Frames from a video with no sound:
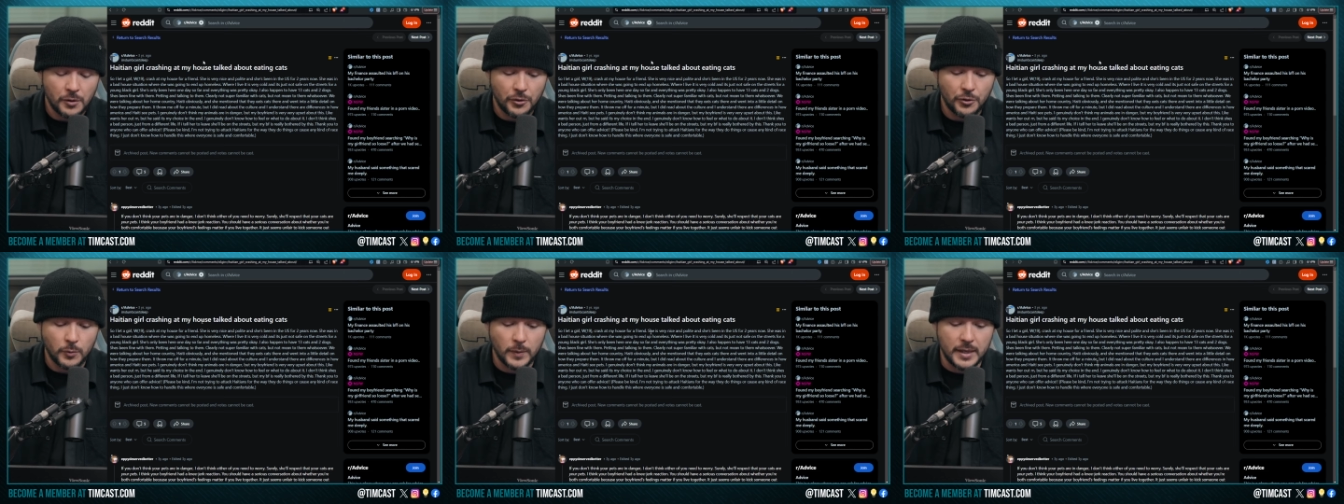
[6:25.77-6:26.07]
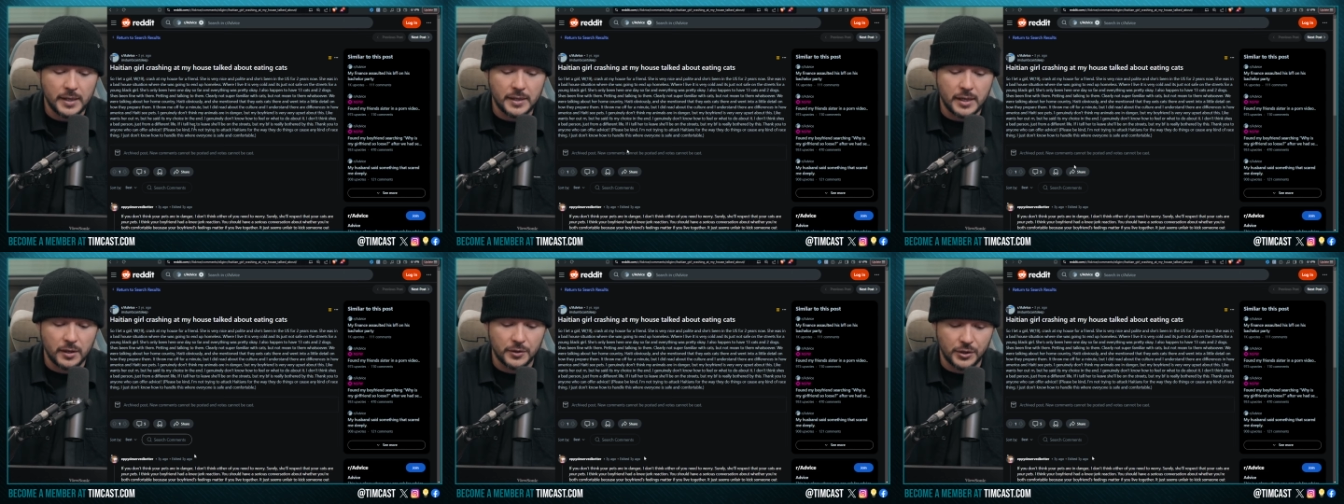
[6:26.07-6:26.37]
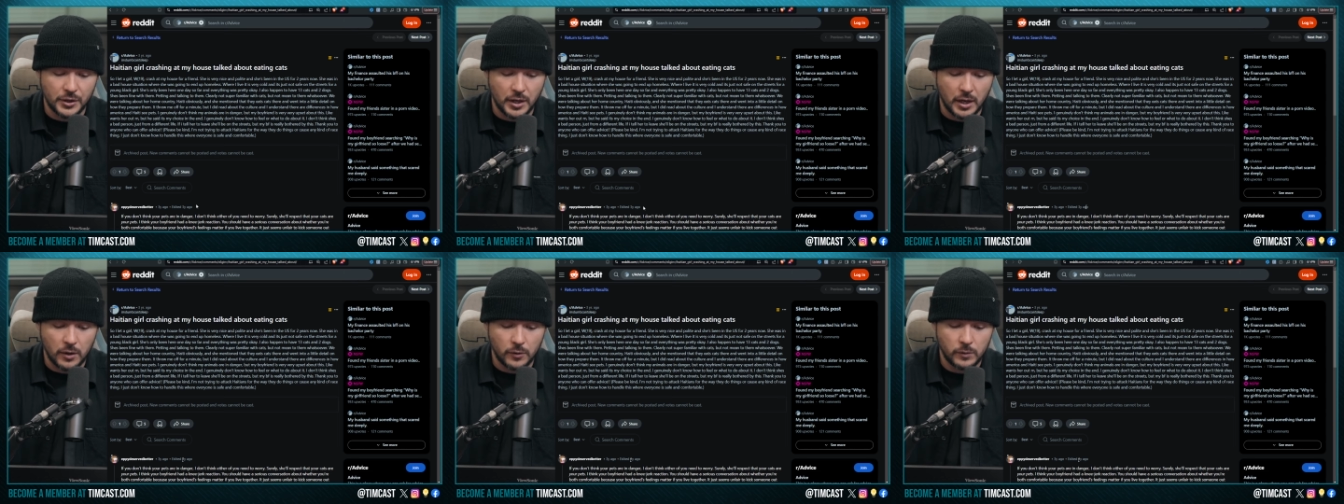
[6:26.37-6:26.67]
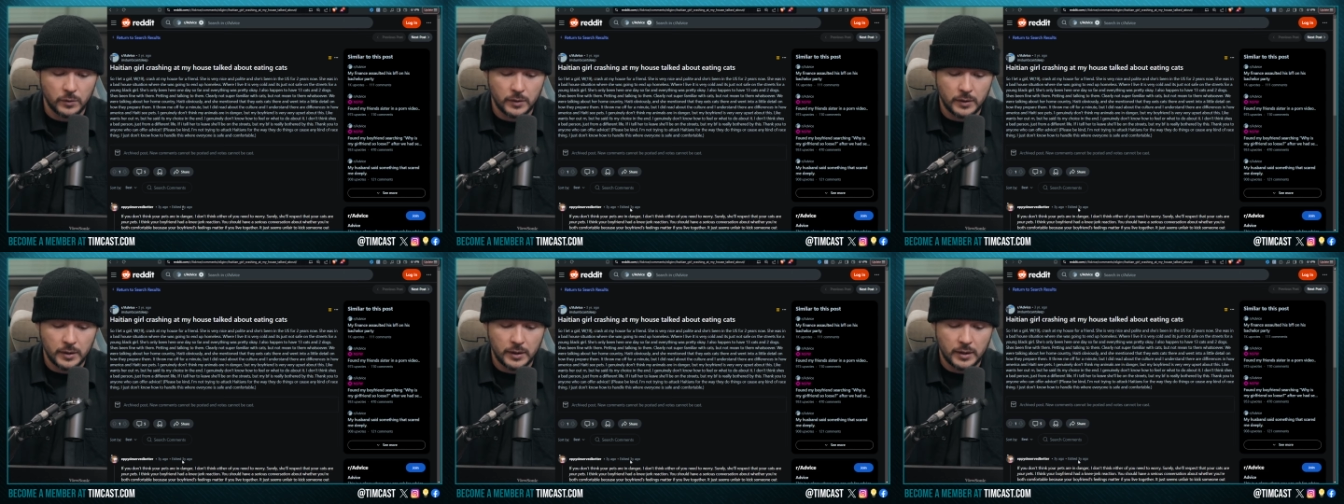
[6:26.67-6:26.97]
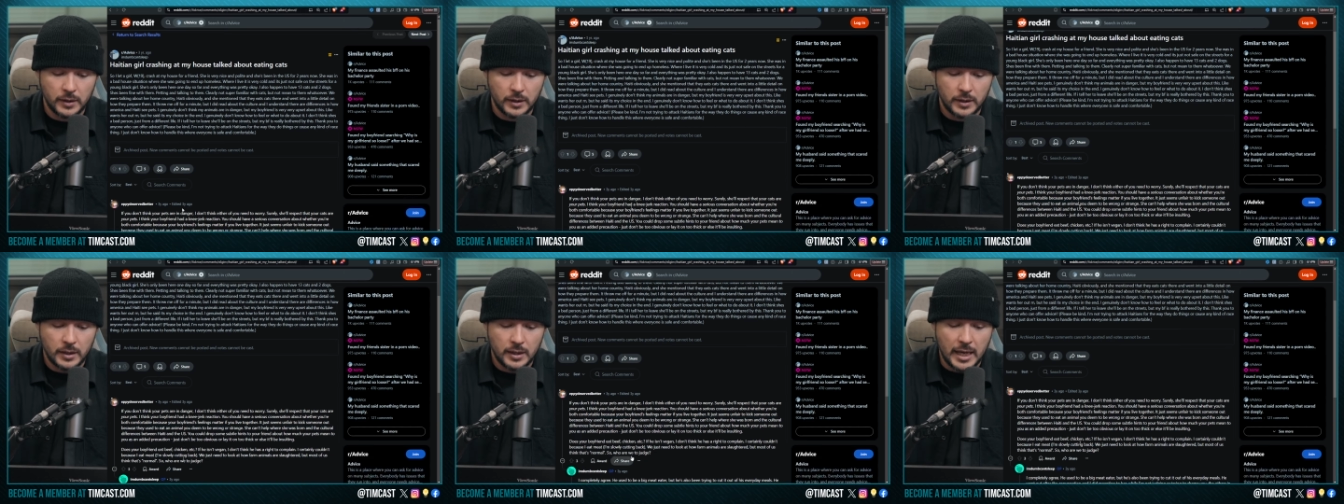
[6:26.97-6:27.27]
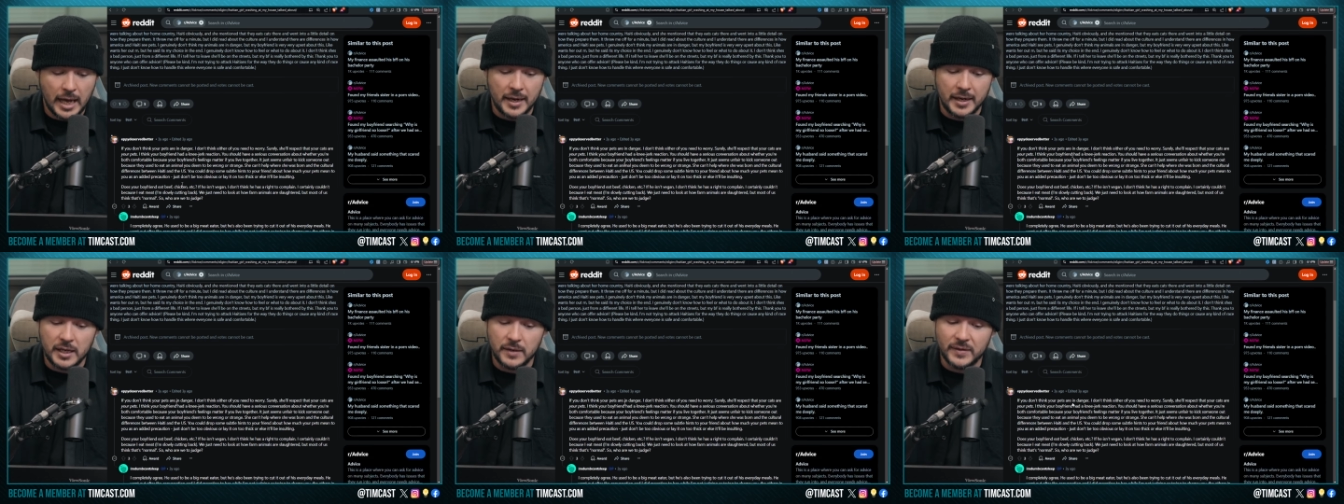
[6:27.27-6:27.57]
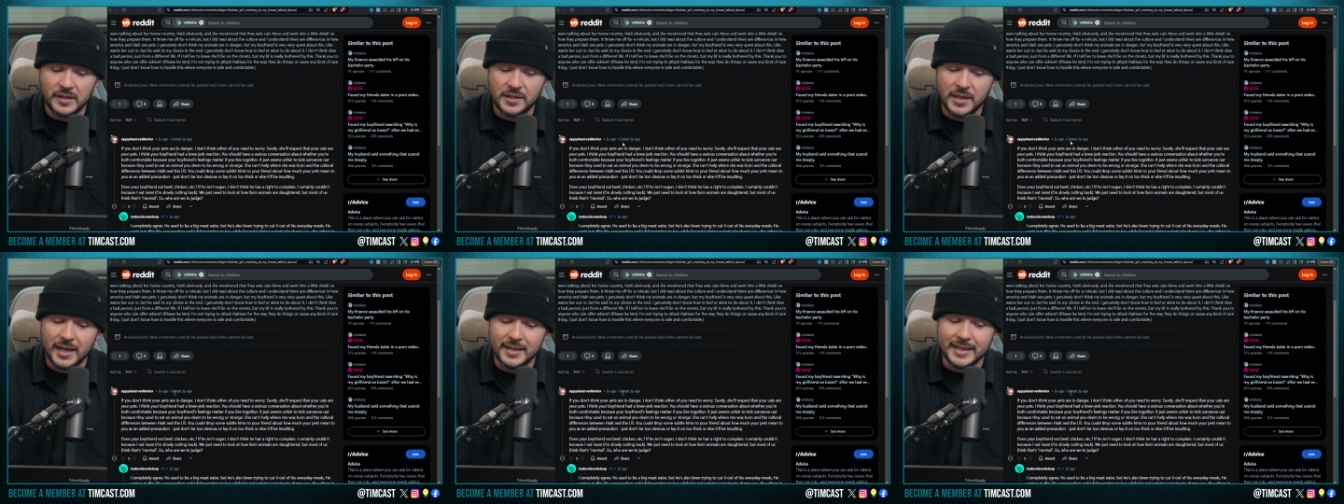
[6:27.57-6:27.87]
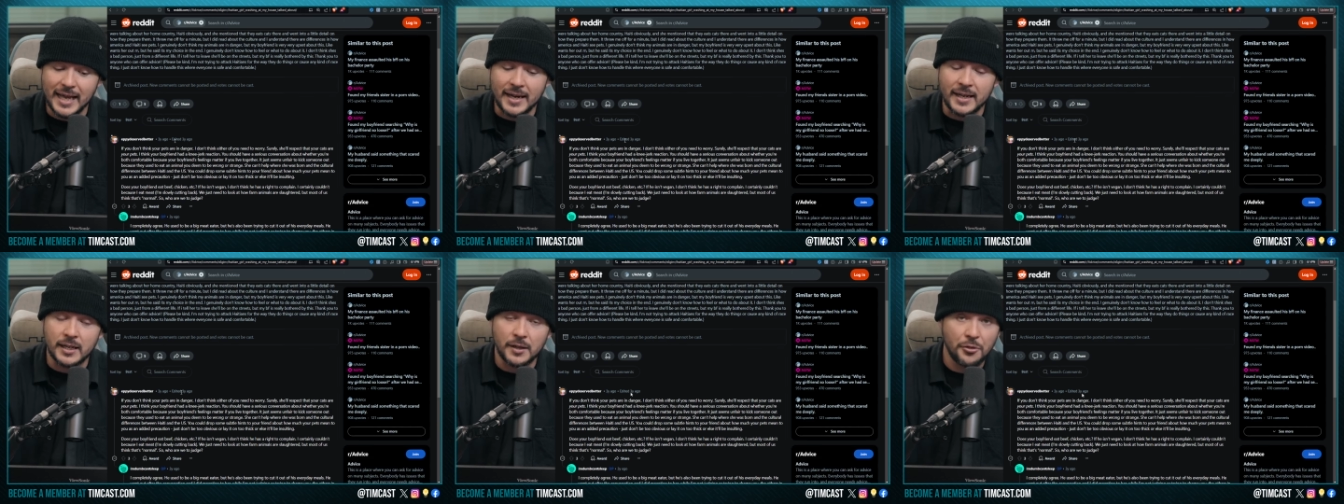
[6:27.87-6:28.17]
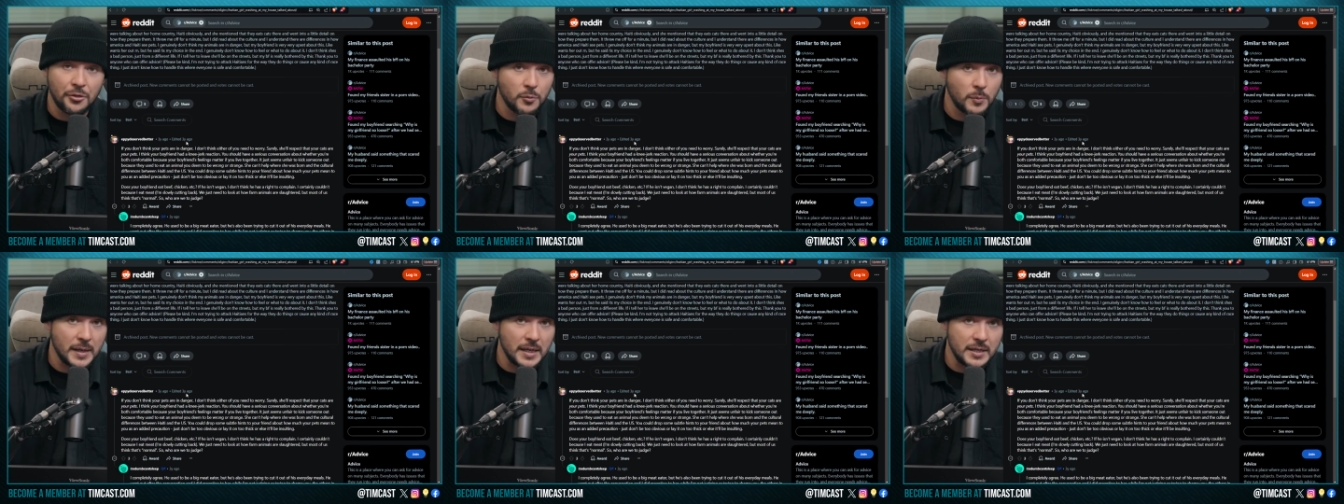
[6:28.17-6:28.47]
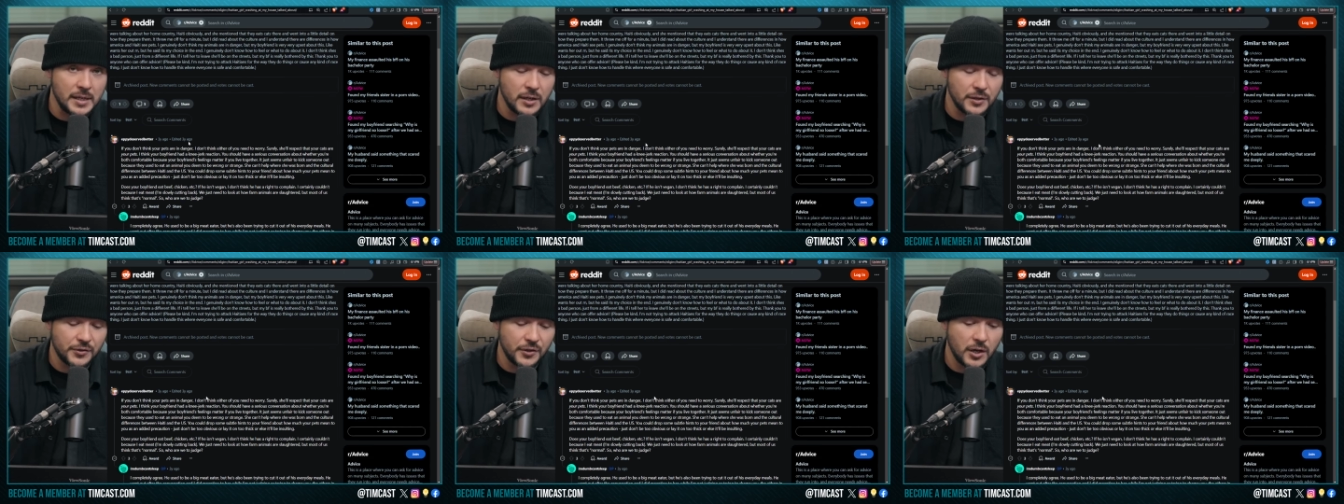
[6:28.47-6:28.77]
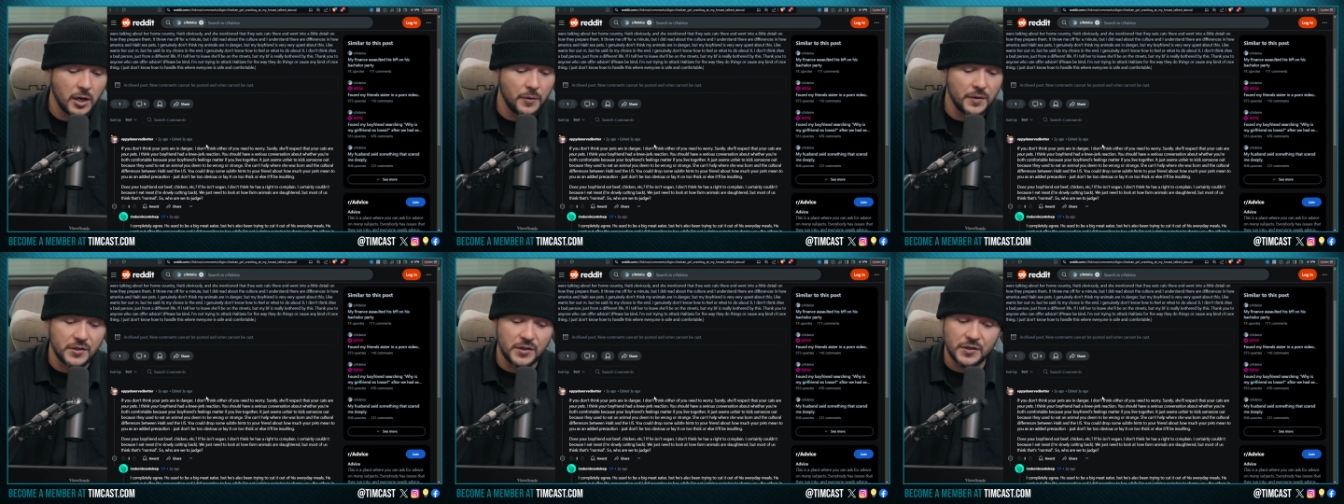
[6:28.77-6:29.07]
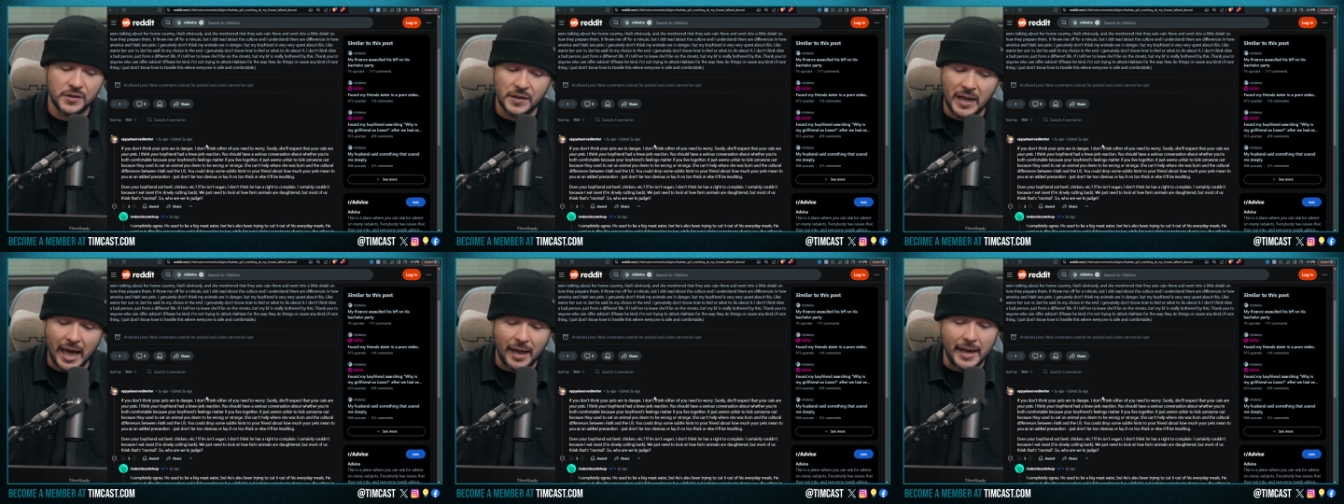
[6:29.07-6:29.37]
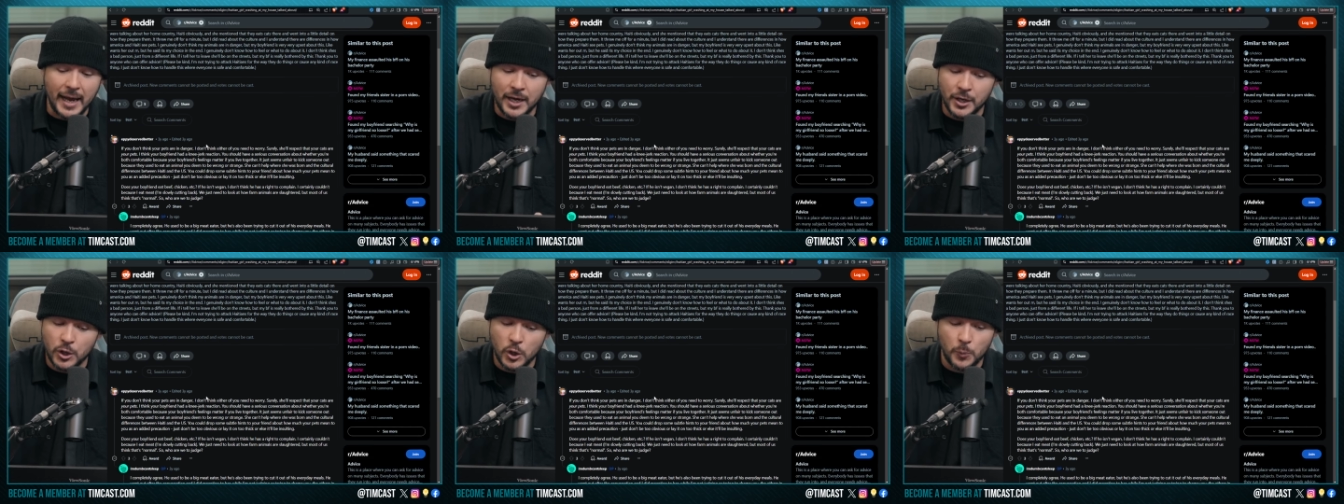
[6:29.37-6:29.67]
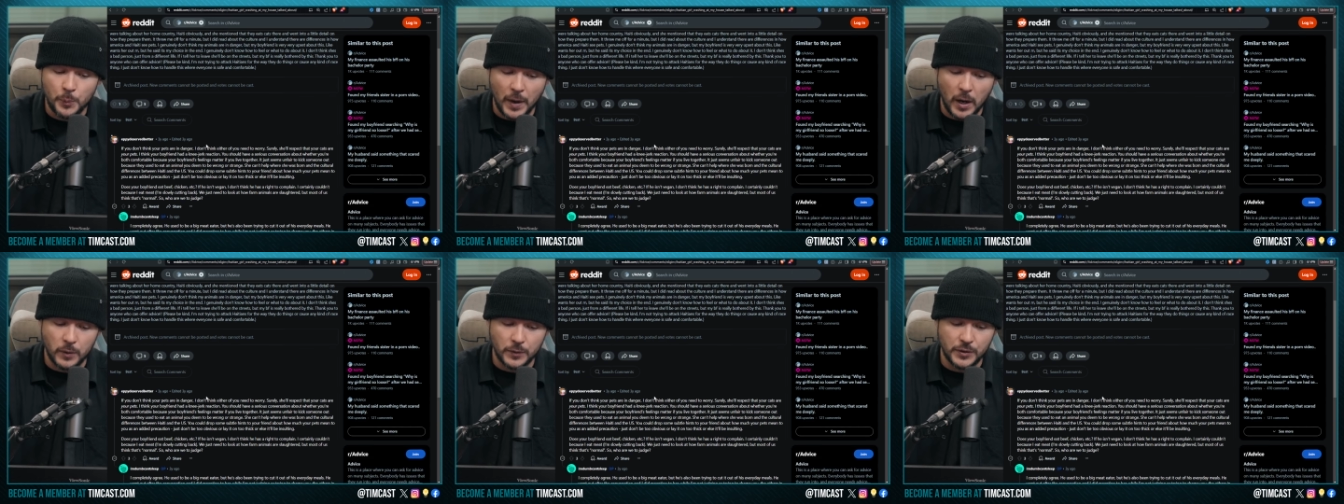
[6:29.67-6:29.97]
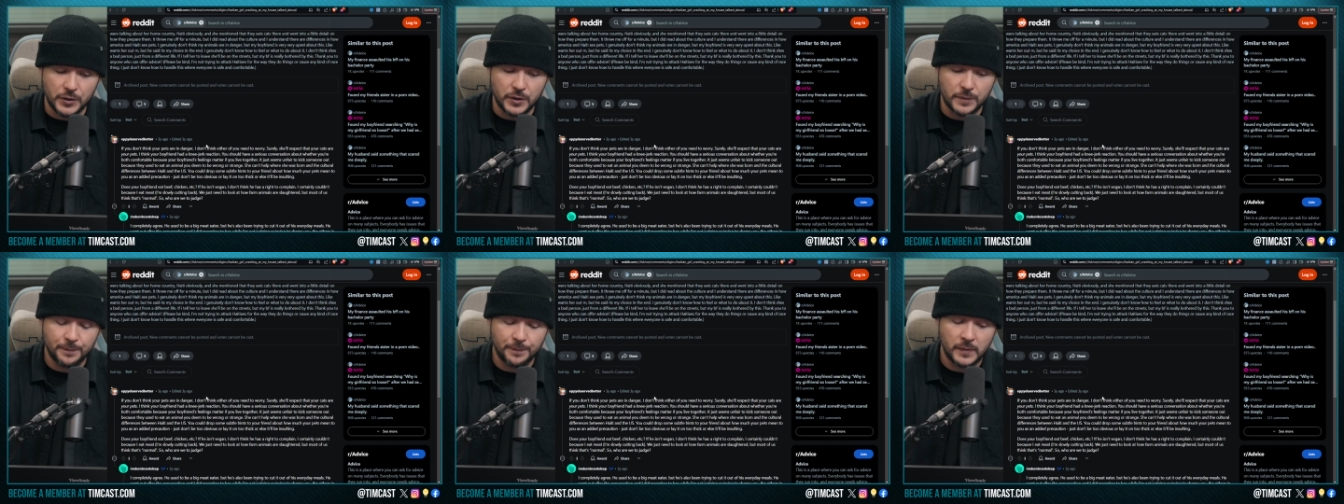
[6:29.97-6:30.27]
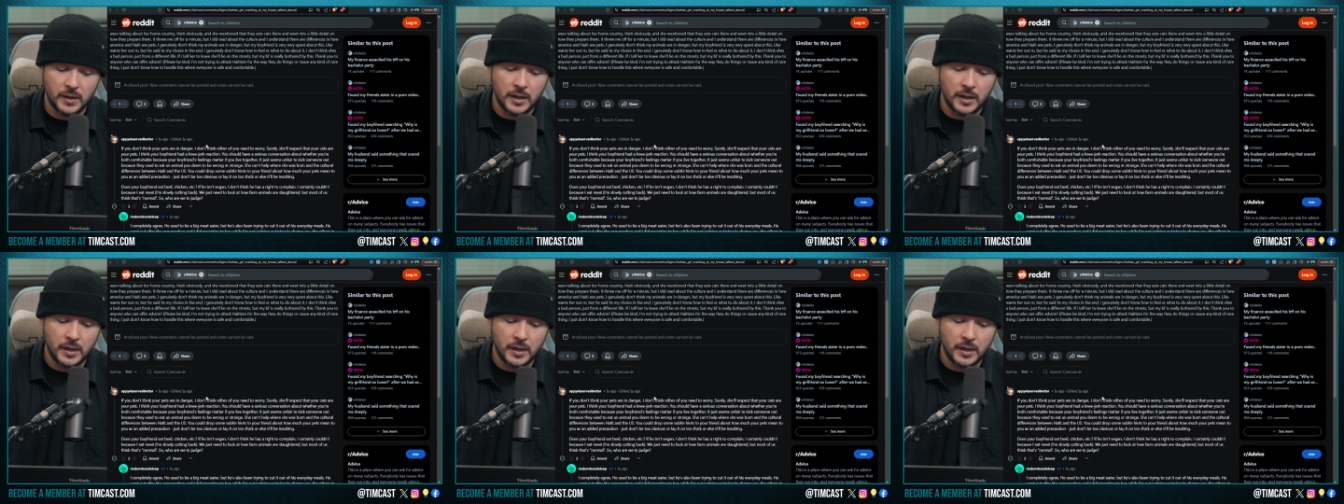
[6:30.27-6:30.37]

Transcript: 3 years ago. And it even says edited 3 years ago. This is not a new post.